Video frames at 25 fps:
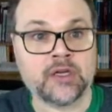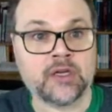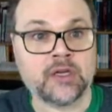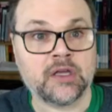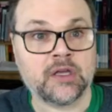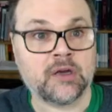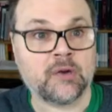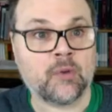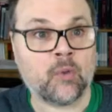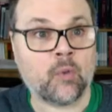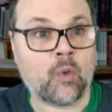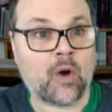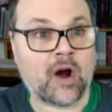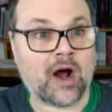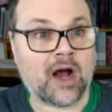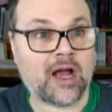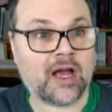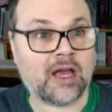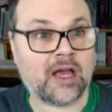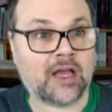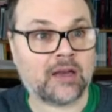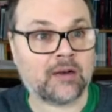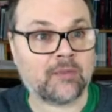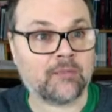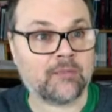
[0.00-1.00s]

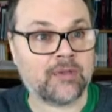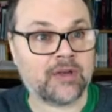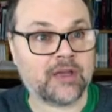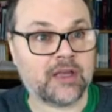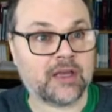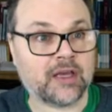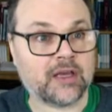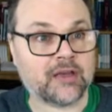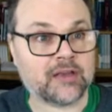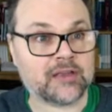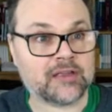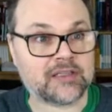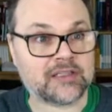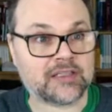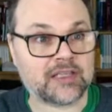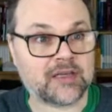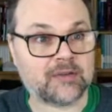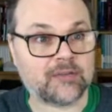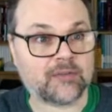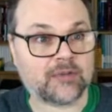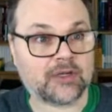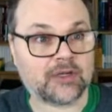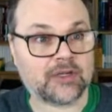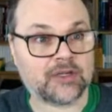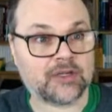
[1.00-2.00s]
while being in the
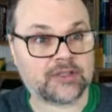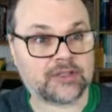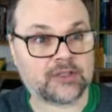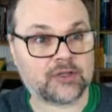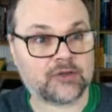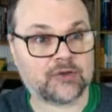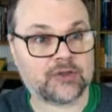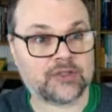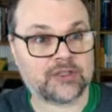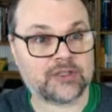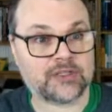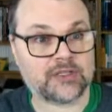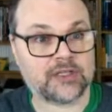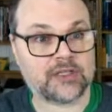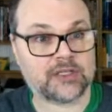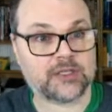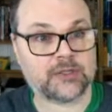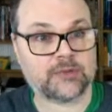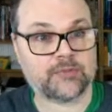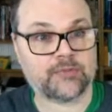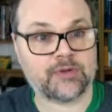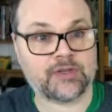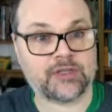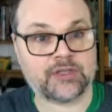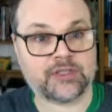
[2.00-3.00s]
same cluster as this
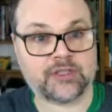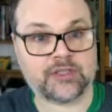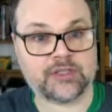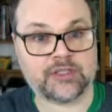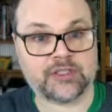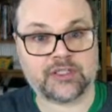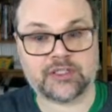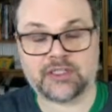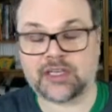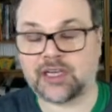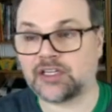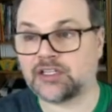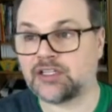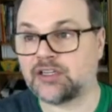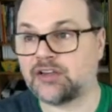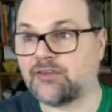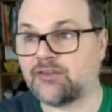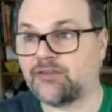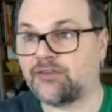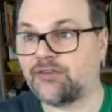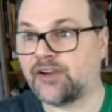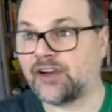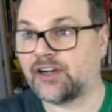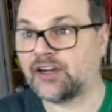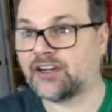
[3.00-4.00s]
species, is actually
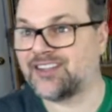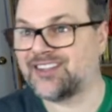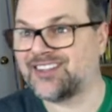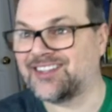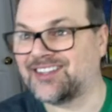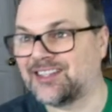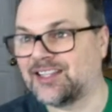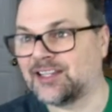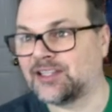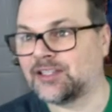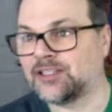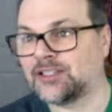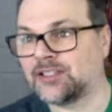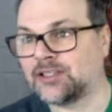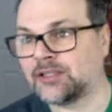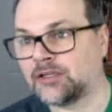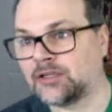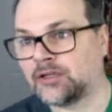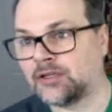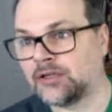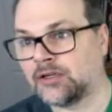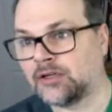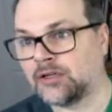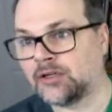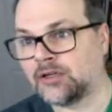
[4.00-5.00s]
fairly
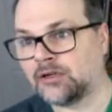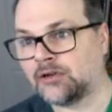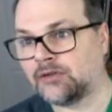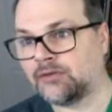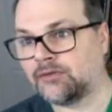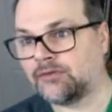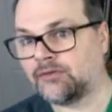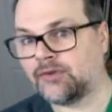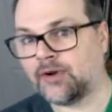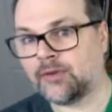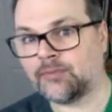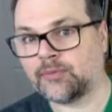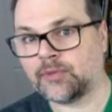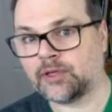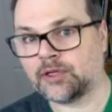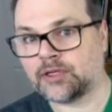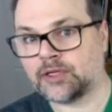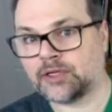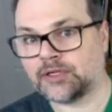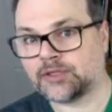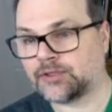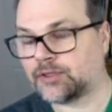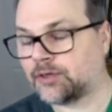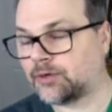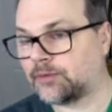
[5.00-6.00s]
distant from the
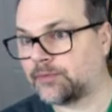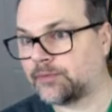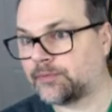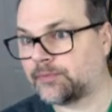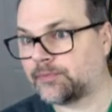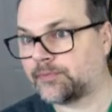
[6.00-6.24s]
cluster,